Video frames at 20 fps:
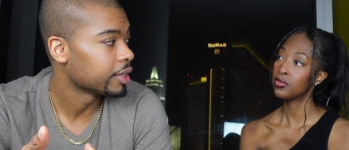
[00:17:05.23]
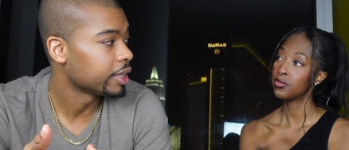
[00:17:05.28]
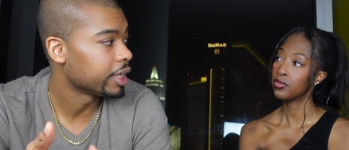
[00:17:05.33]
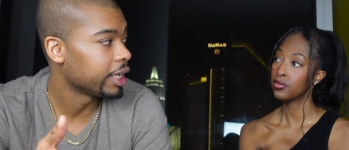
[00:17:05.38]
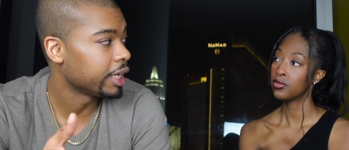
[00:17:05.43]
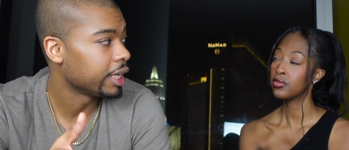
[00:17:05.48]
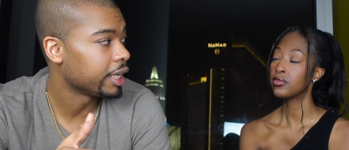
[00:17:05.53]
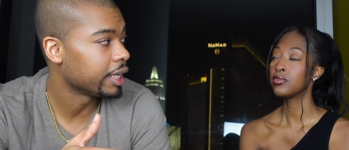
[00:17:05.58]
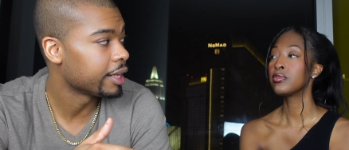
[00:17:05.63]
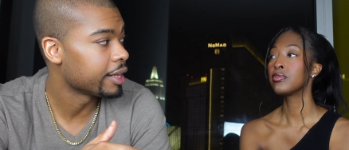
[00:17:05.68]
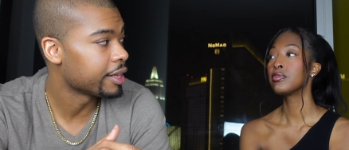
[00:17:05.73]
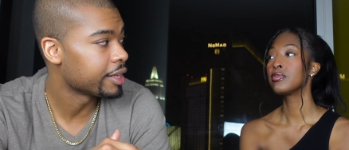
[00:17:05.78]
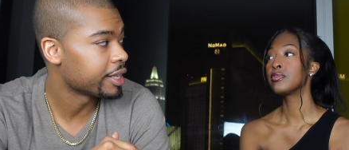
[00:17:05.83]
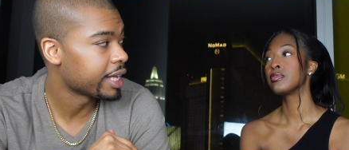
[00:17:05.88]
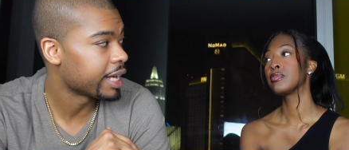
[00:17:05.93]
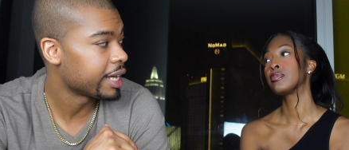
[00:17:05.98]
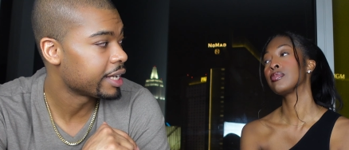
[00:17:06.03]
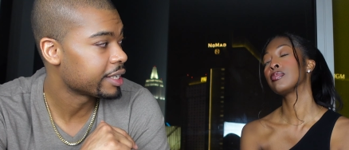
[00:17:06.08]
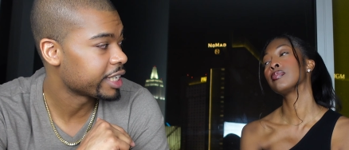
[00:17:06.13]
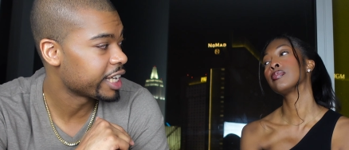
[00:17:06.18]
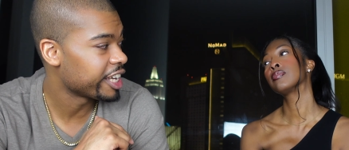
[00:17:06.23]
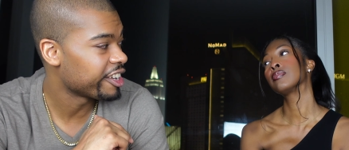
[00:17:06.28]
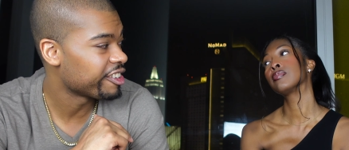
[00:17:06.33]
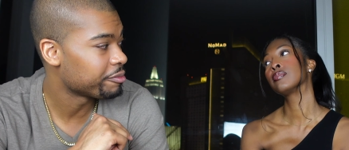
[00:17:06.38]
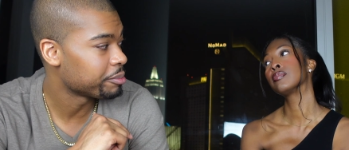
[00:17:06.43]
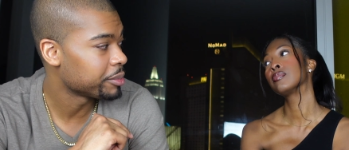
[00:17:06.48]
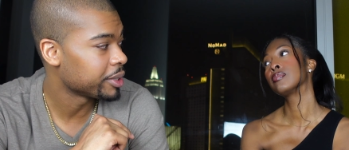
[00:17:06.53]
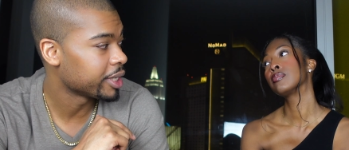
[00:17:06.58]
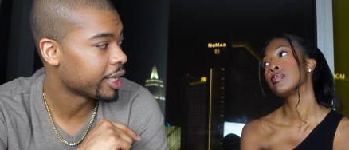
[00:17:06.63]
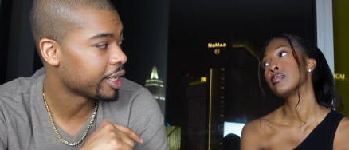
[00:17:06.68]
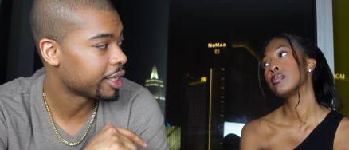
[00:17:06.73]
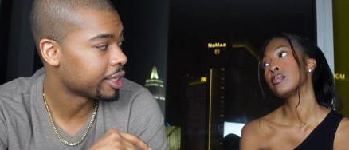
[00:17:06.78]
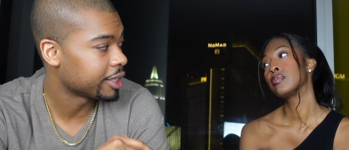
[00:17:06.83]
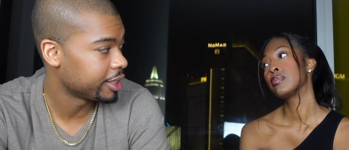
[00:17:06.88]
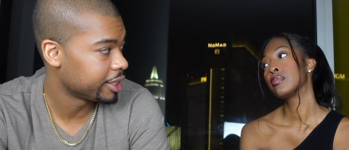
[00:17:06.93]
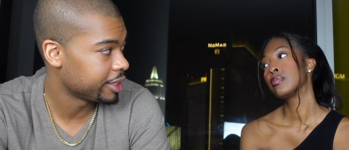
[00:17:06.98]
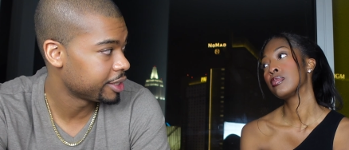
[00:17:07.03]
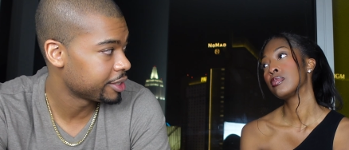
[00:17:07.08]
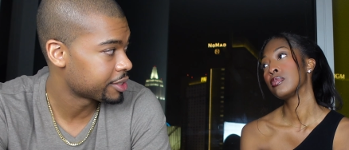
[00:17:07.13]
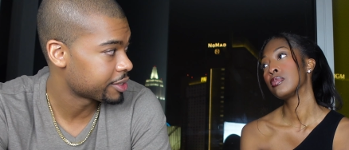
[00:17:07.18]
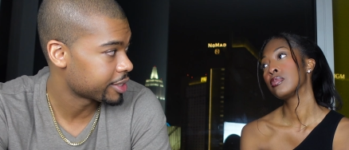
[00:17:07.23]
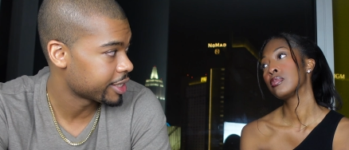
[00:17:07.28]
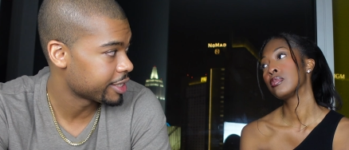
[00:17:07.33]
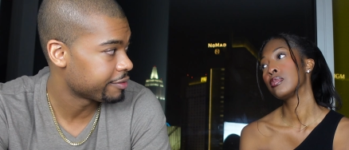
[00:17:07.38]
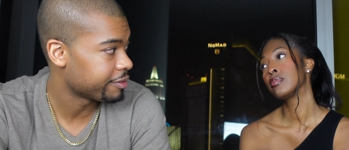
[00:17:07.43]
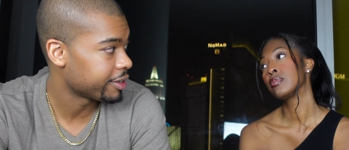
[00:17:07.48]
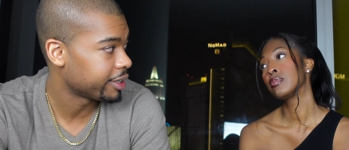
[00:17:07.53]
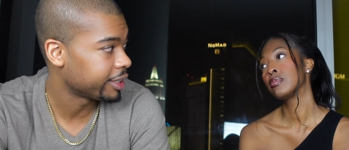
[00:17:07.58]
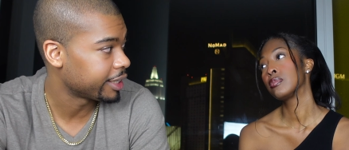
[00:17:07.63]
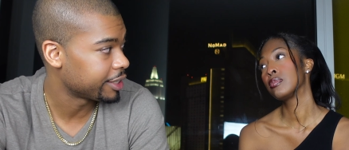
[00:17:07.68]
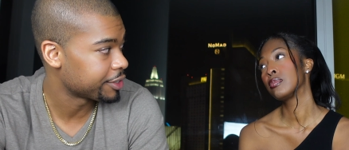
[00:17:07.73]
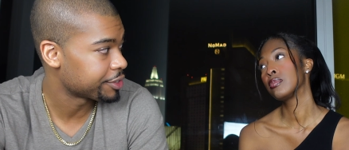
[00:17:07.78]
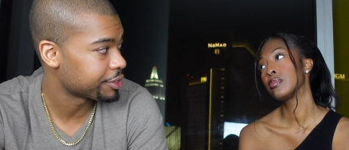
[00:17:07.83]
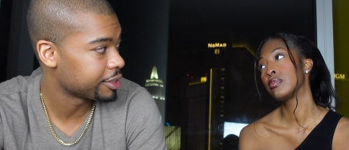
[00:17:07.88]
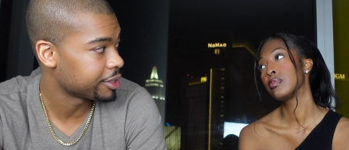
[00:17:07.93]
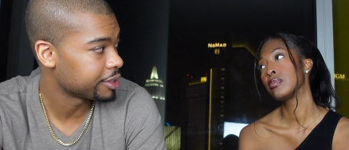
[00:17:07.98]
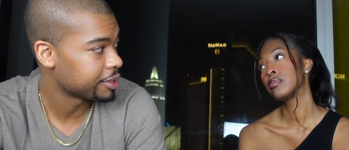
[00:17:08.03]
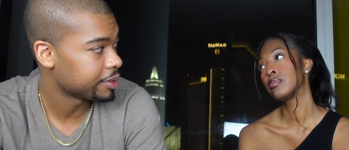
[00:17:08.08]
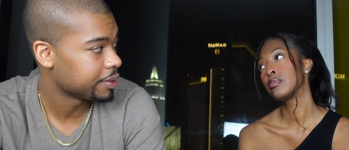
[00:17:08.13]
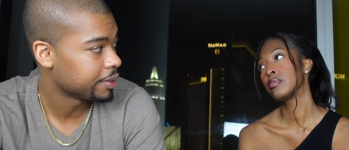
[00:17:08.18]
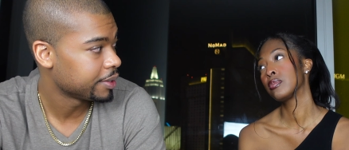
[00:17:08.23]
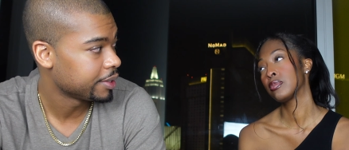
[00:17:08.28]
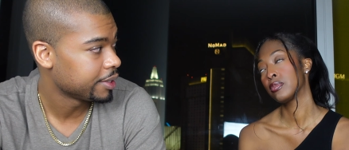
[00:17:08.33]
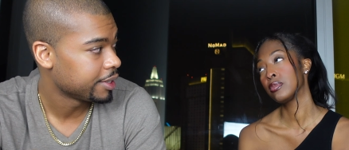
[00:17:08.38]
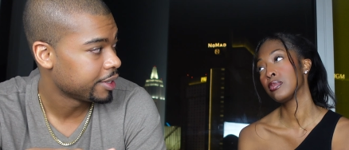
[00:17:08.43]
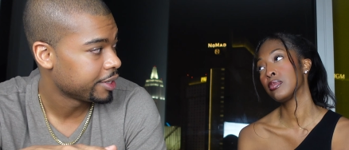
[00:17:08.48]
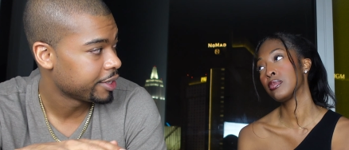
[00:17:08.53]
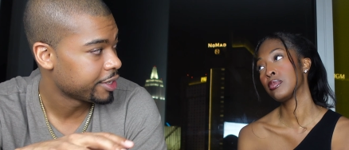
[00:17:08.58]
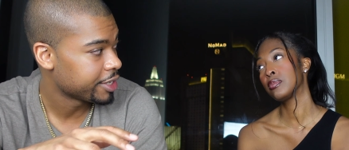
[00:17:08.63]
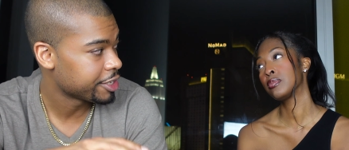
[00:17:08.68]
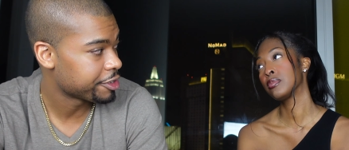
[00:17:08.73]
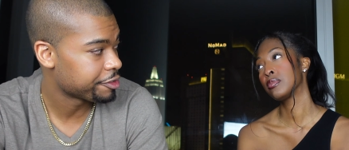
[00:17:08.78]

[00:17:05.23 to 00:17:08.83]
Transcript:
Speaker 1: and that gave me a clean slate financially. Mm-hmm.